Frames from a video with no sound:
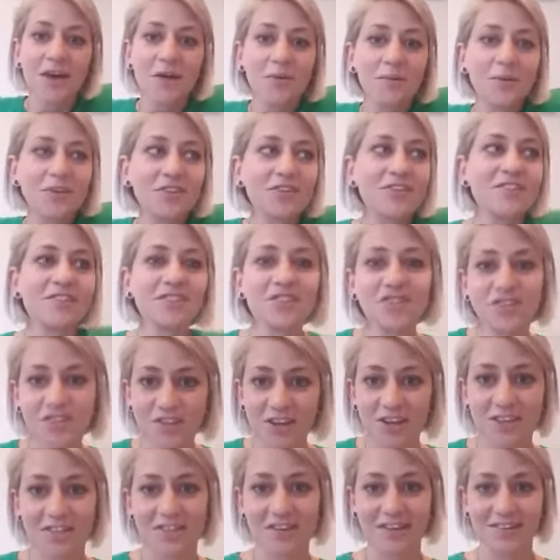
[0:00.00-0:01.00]
which is a
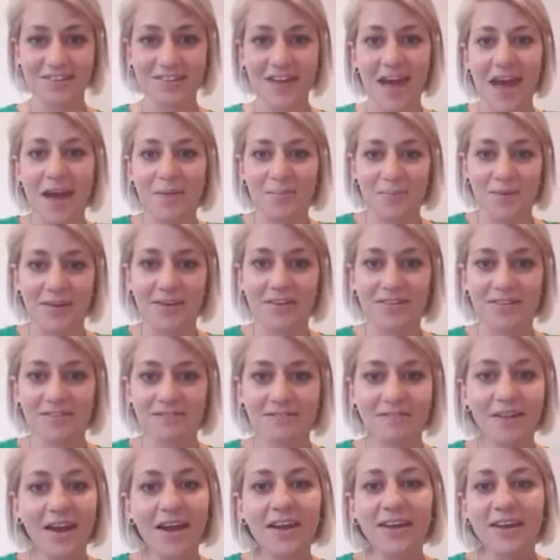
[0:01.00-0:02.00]
shit thing to happen,
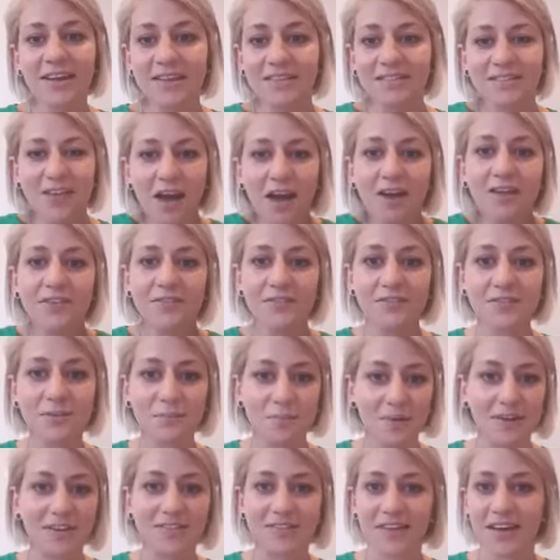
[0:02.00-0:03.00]
right? It's kind of
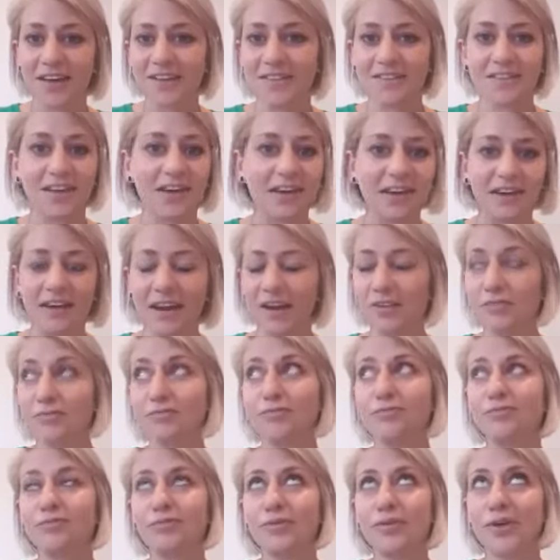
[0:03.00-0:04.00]
debilitating
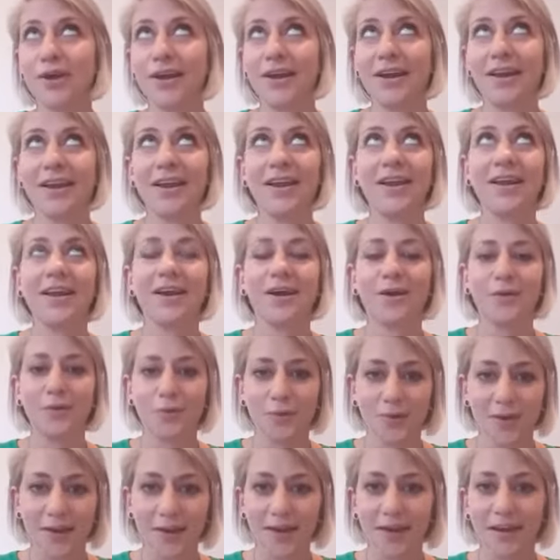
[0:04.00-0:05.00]
and really
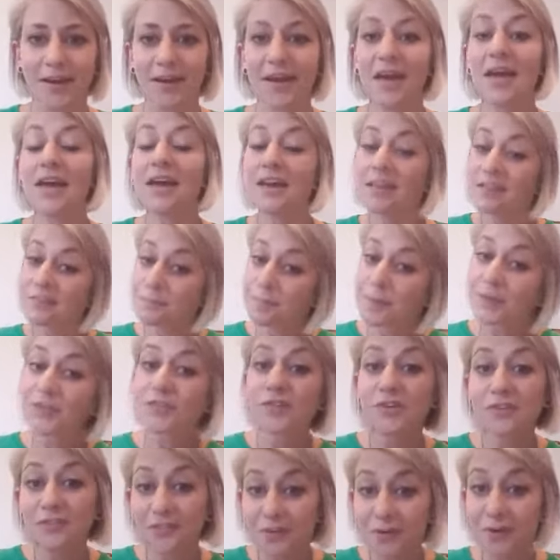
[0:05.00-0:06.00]
annoying,
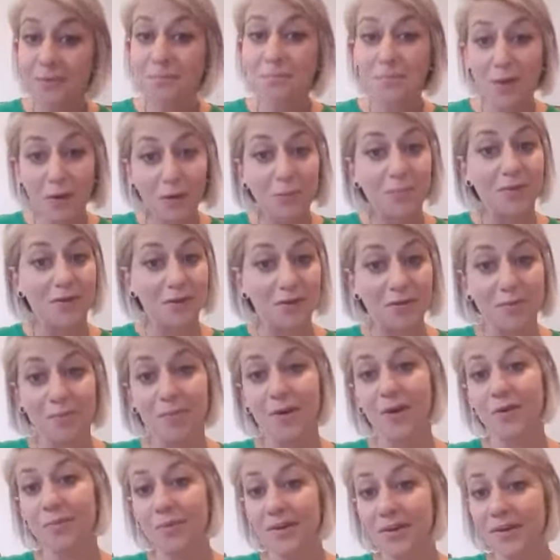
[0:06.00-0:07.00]
especially if you're in Melbourne at the
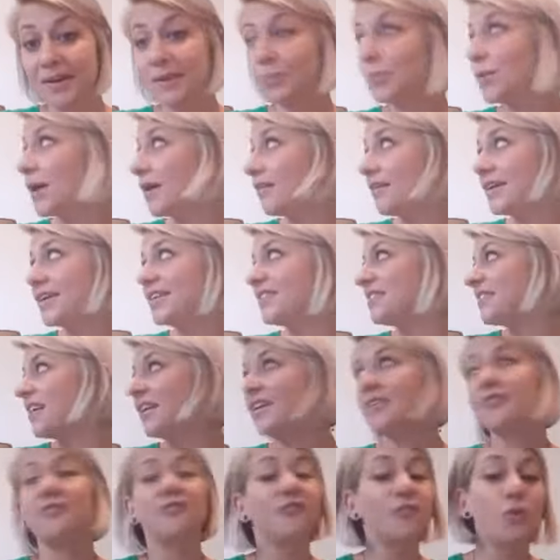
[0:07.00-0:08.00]
moment, where it is
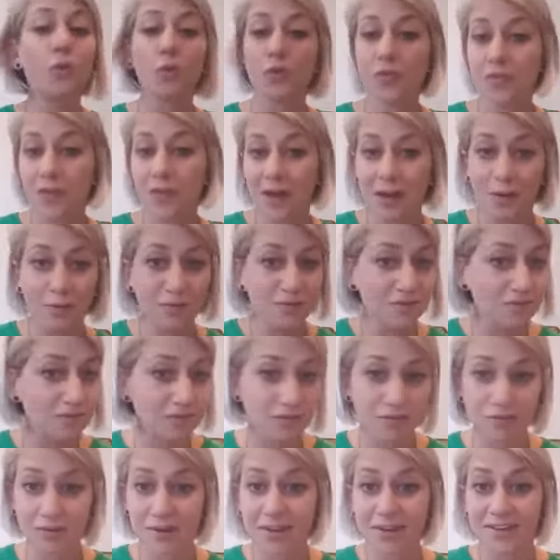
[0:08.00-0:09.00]
like 4,000
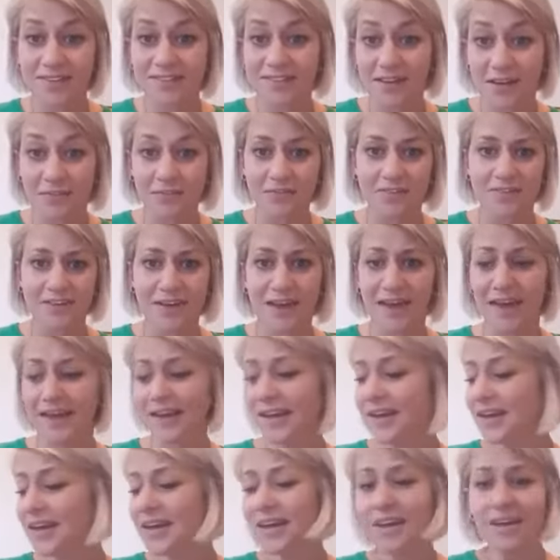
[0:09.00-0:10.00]
degrees every day,
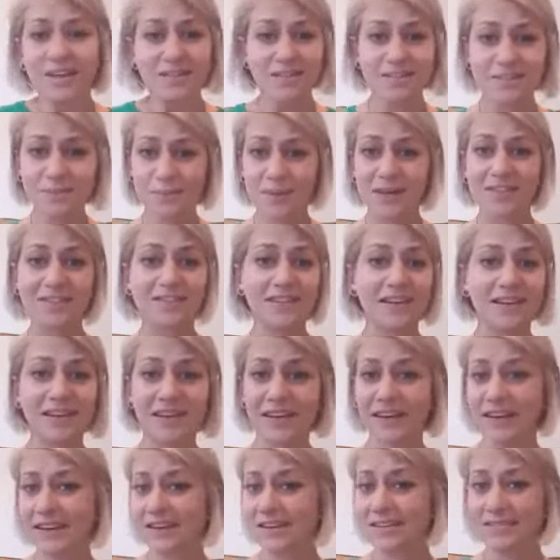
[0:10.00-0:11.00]
sweaty
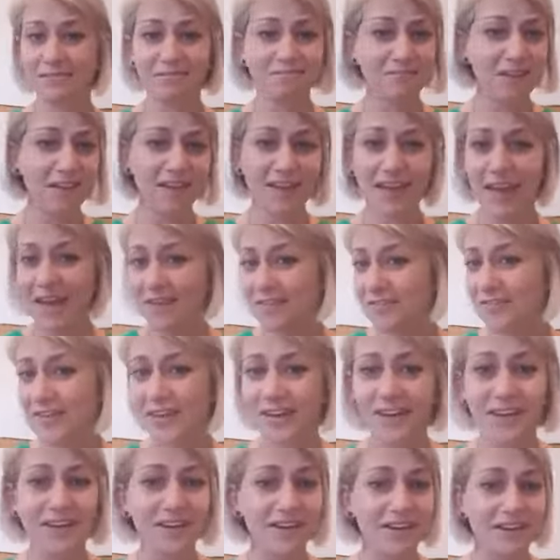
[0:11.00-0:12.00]
and like
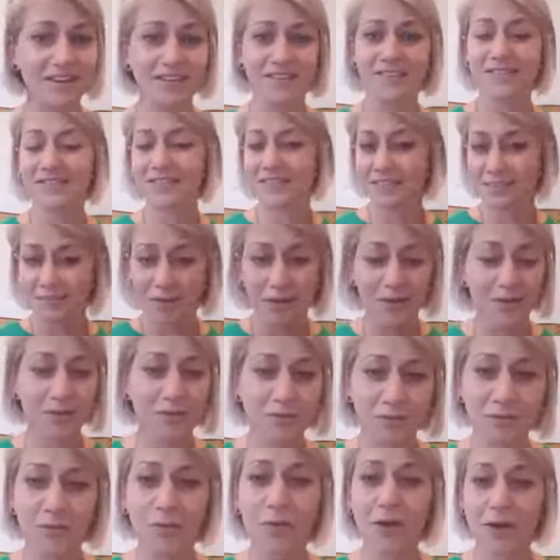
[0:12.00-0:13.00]
heavy and
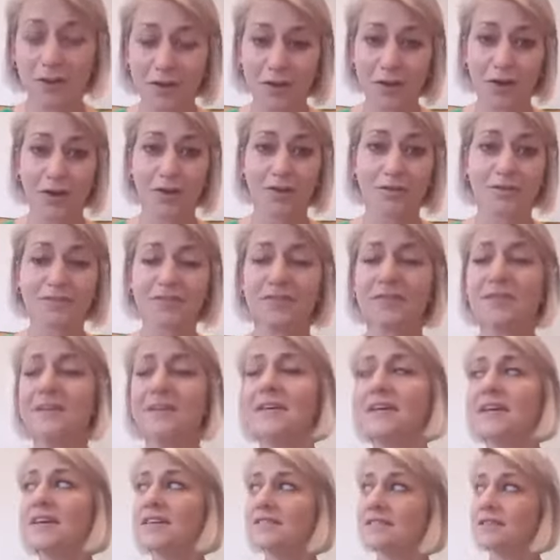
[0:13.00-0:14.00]
like quite close.
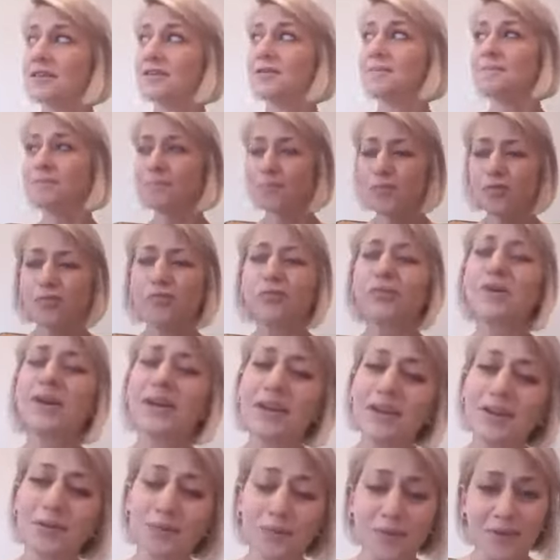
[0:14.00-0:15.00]
So
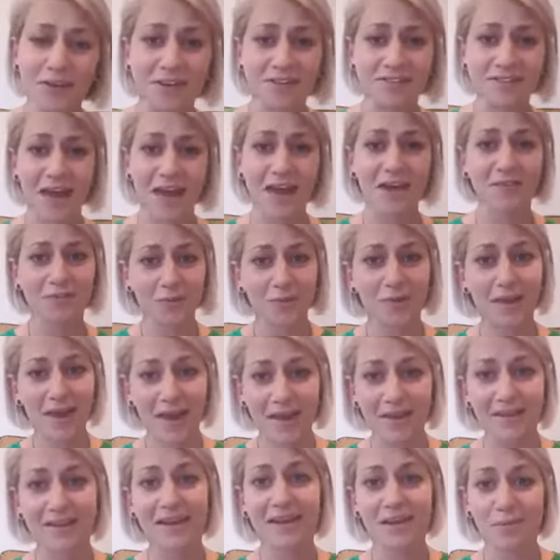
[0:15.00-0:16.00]
really annoying to have your
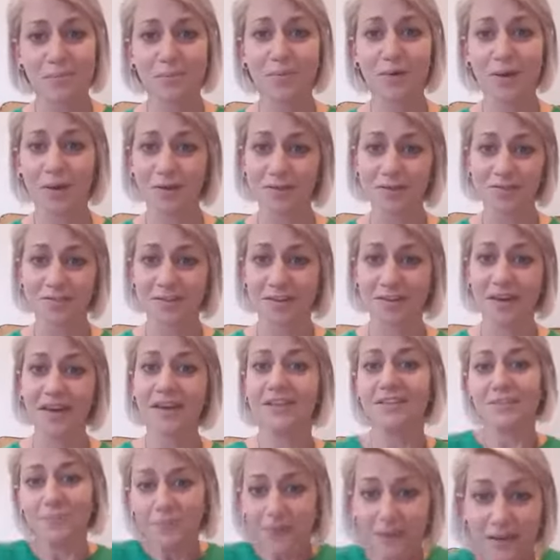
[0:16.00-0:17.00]
leg in plaster
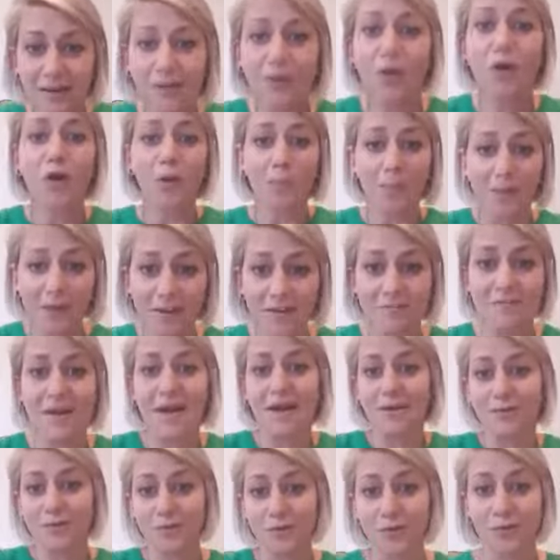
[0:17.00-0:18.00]
and to be hobbling
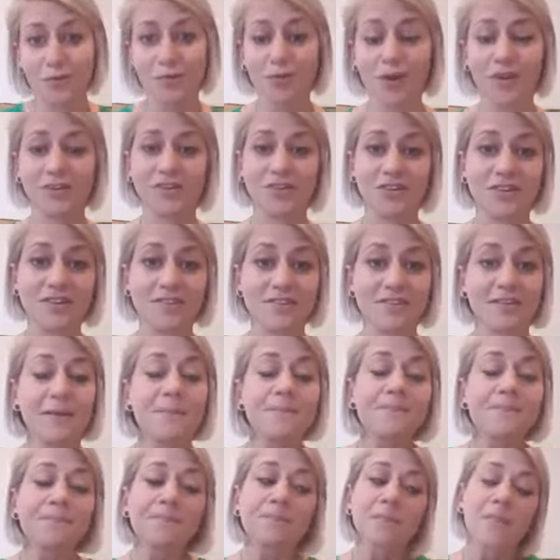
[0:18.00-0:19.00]
around on crutches.
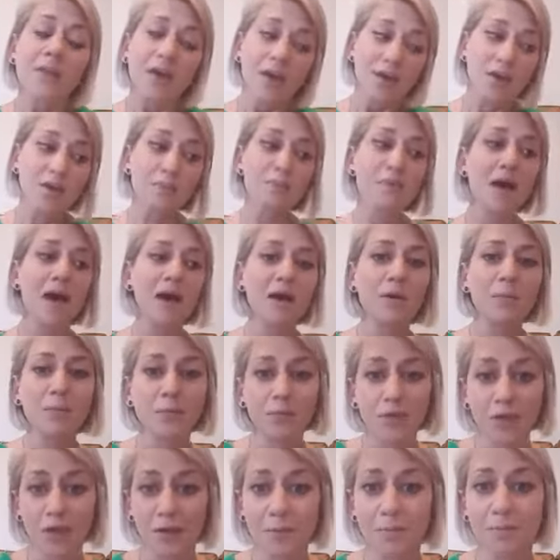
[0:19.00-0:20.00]
And I met up
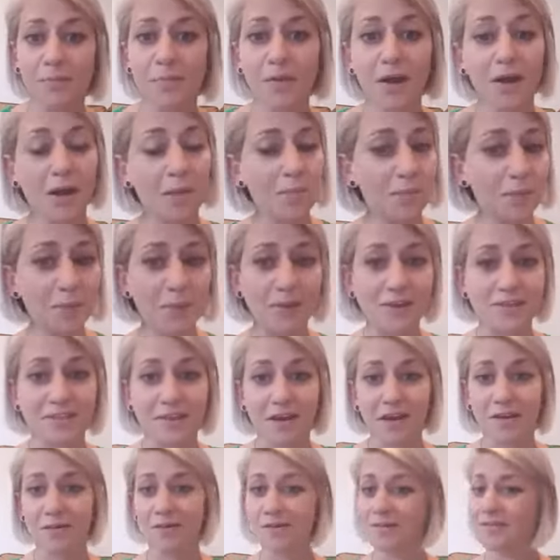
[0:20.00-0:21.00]
with him a couple of weeks
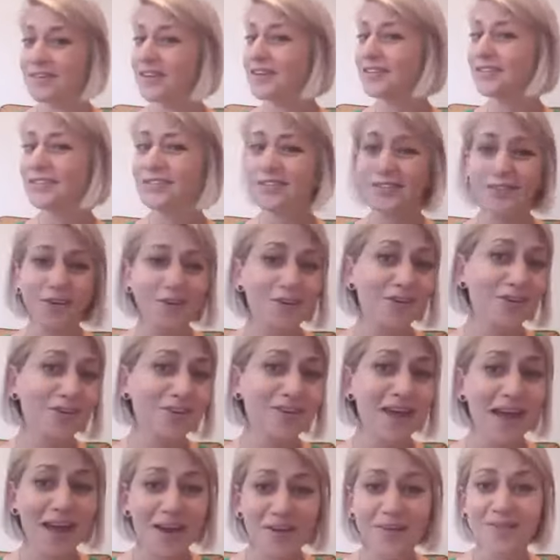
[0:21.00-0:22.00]
ago and I was like, dude,
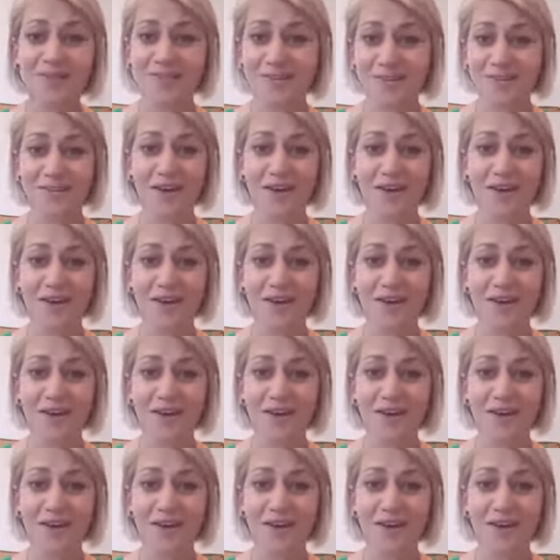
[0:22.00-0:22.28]
how's it